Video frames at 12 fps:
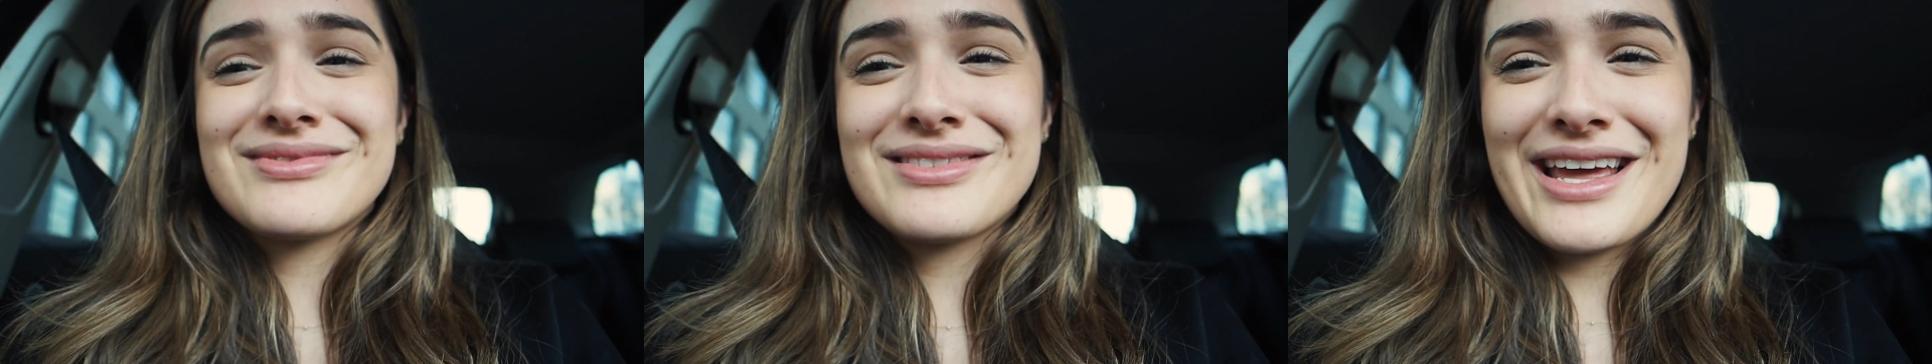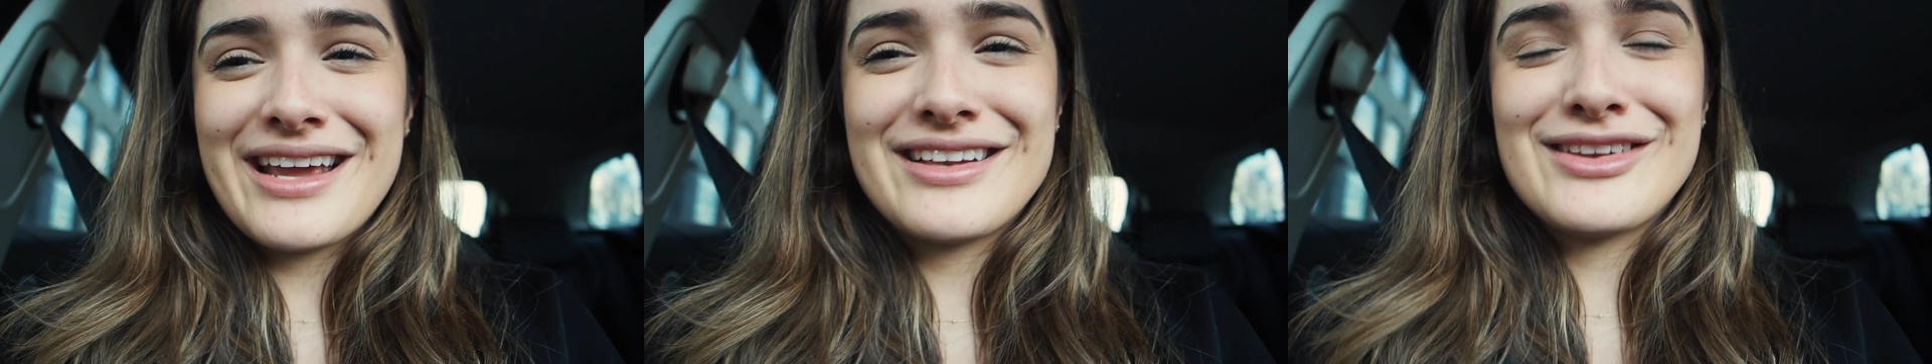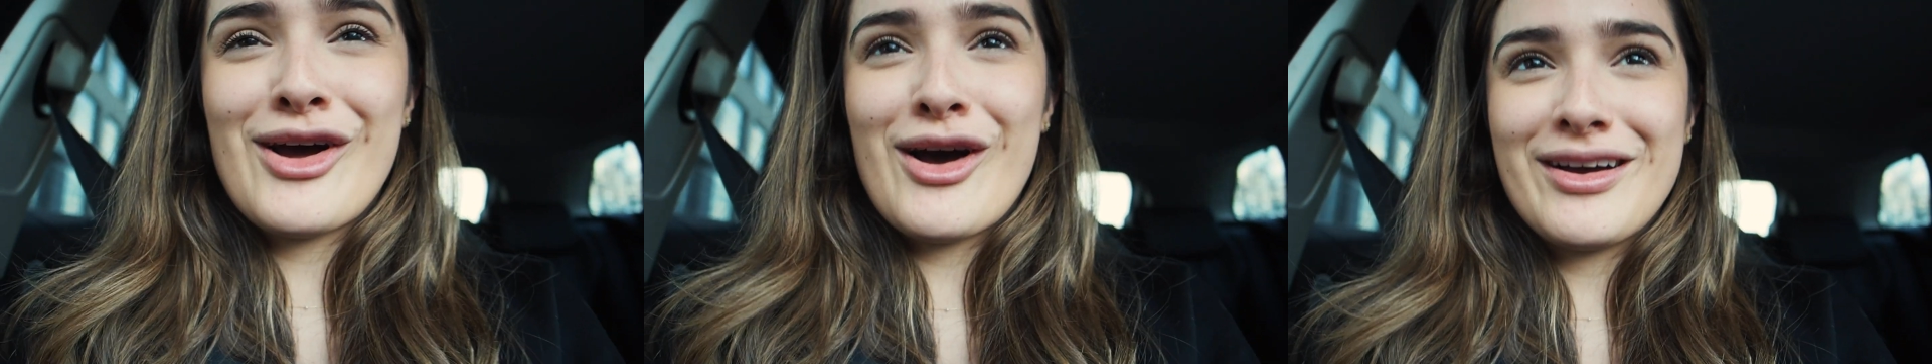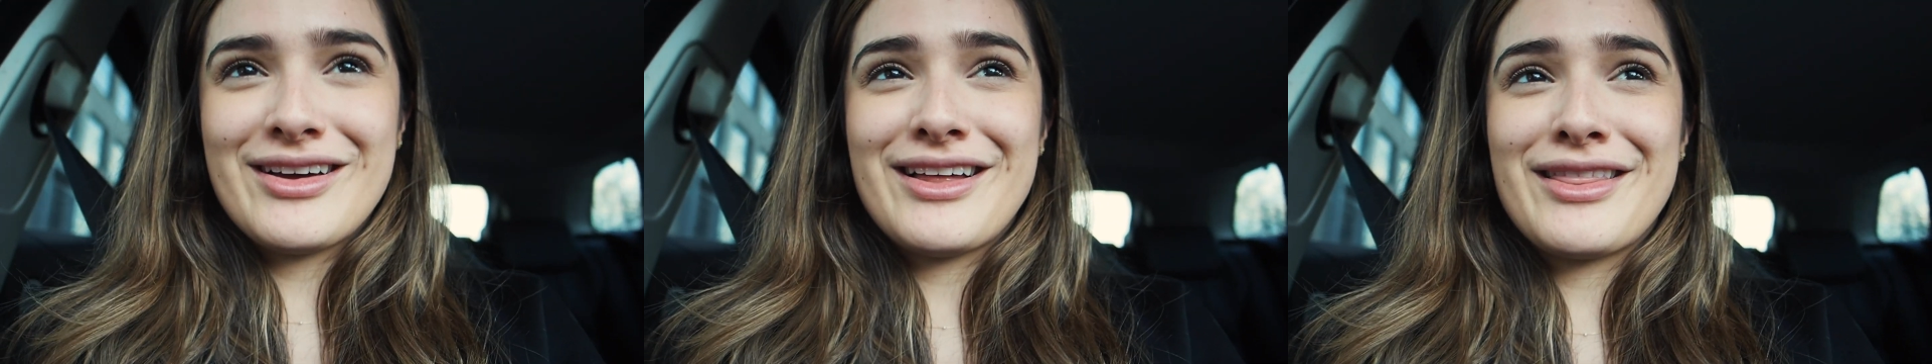like
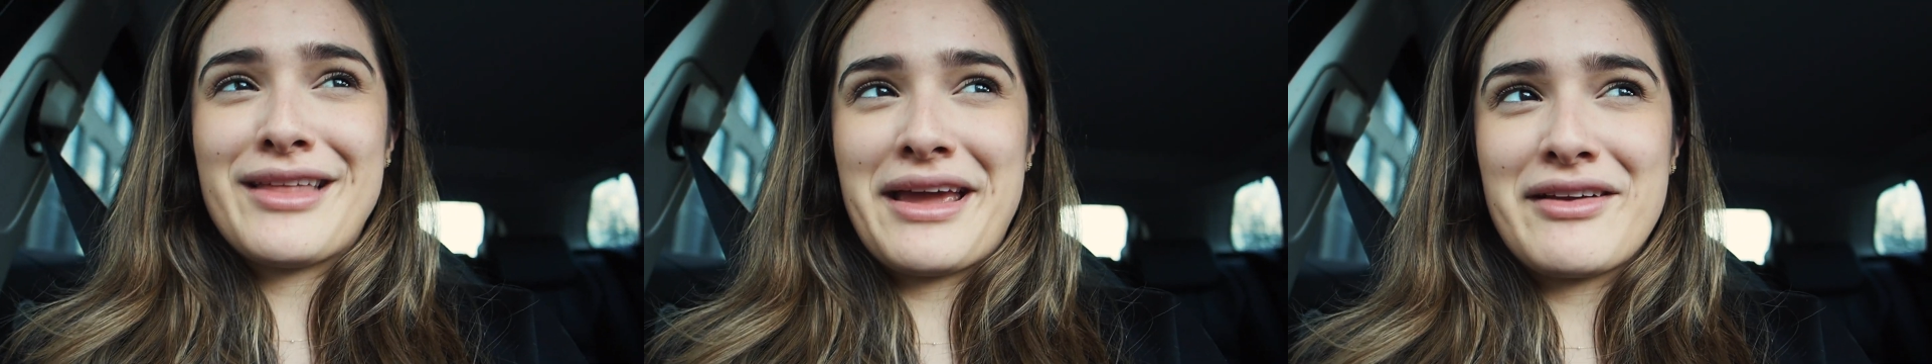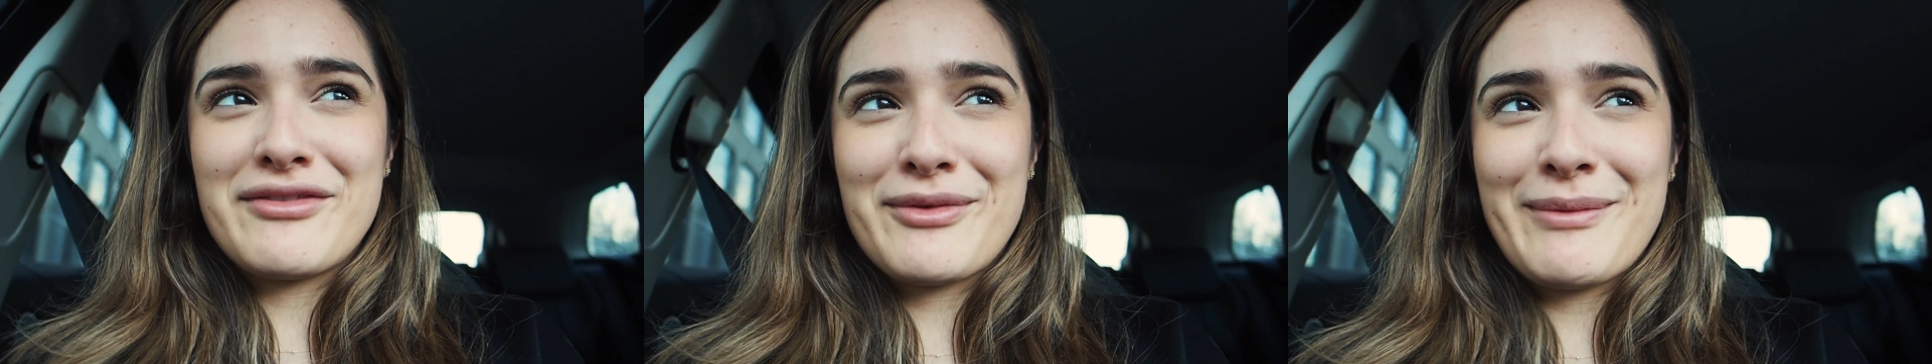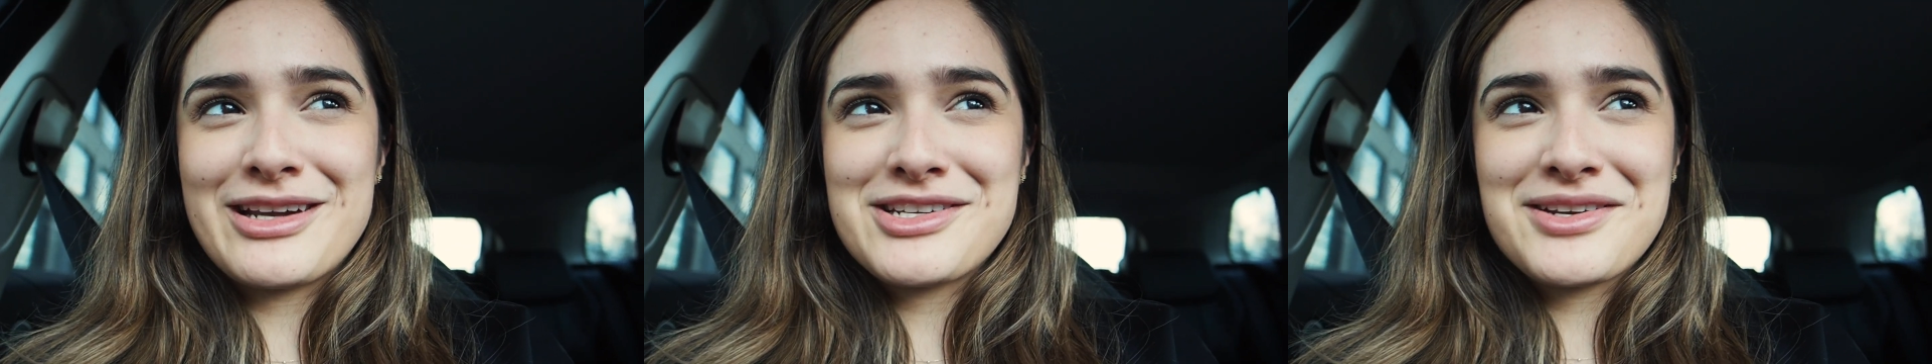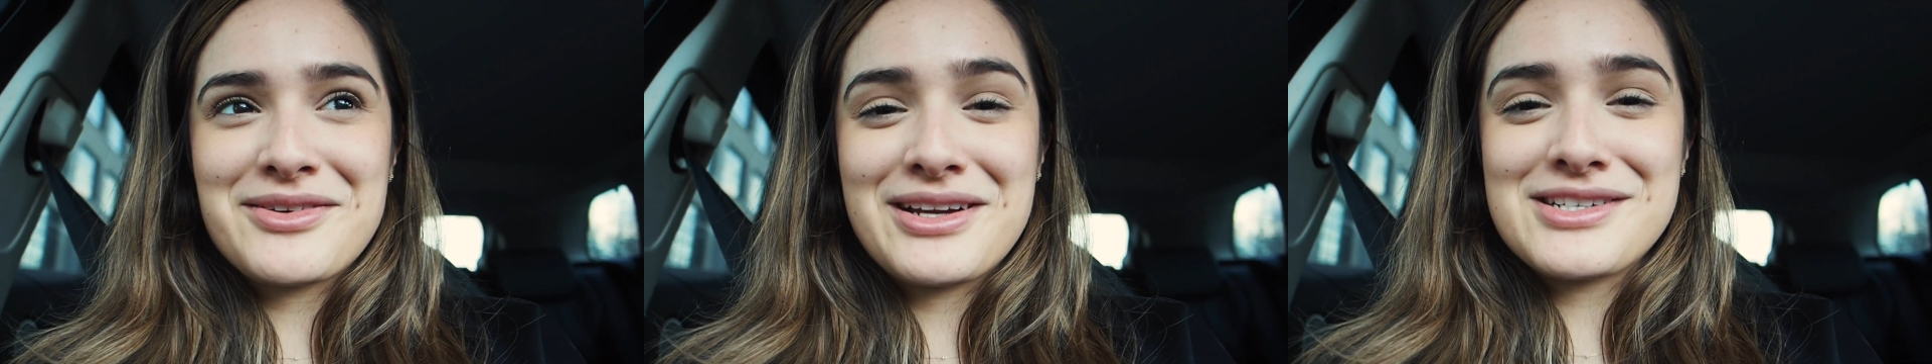not a thing for my
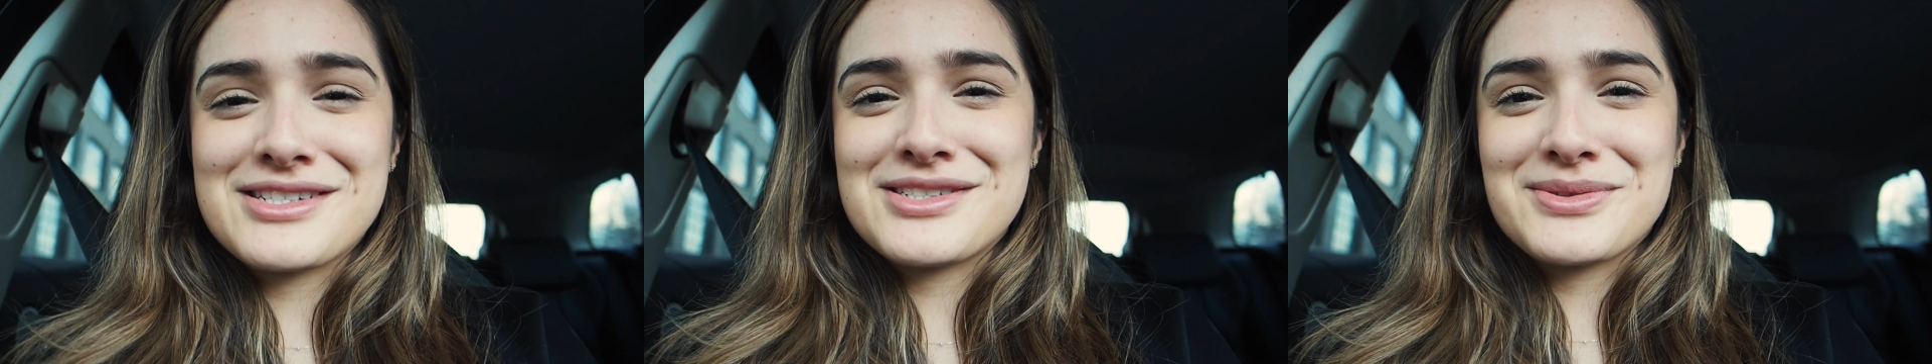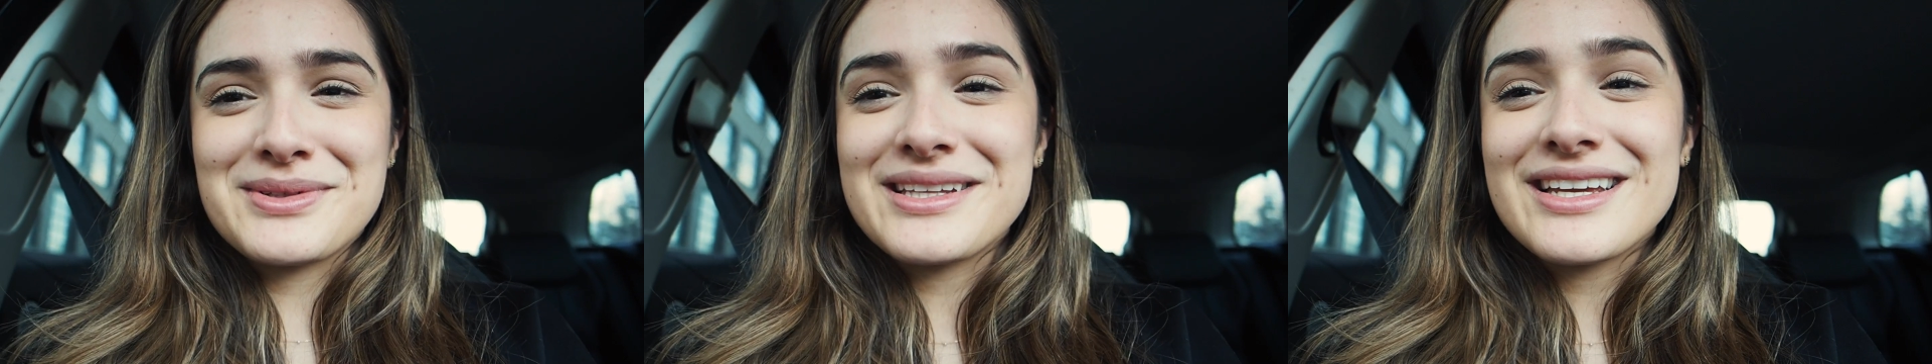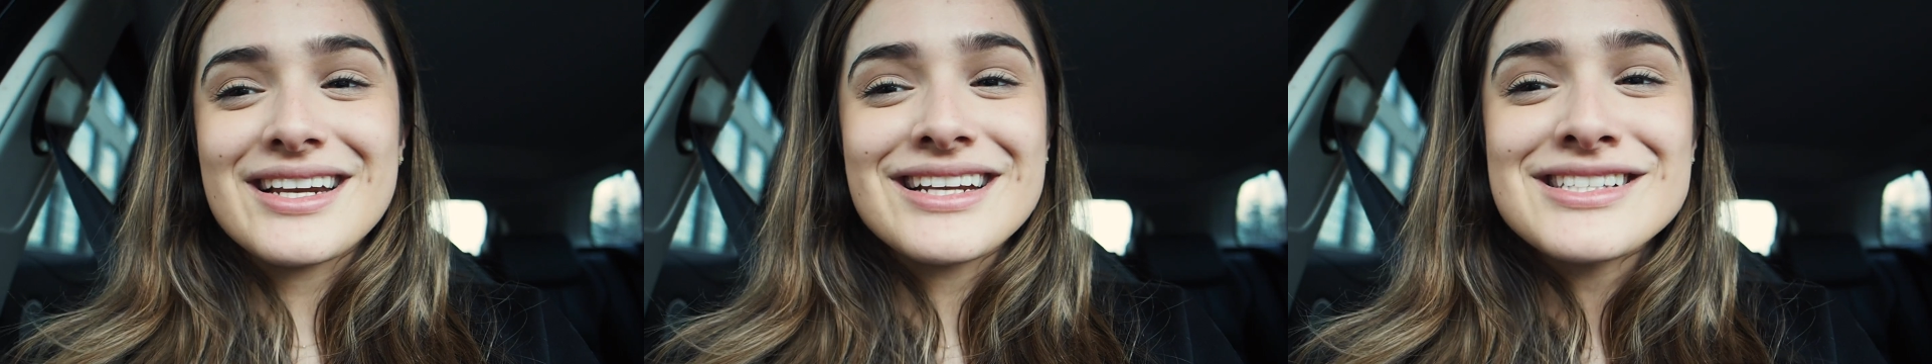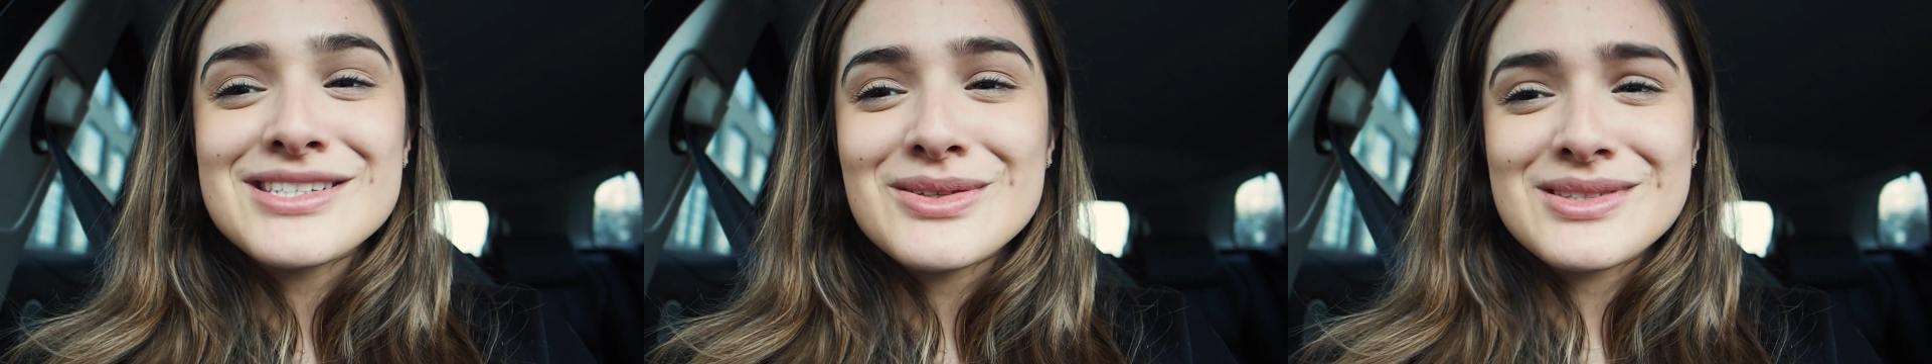generation to really get into.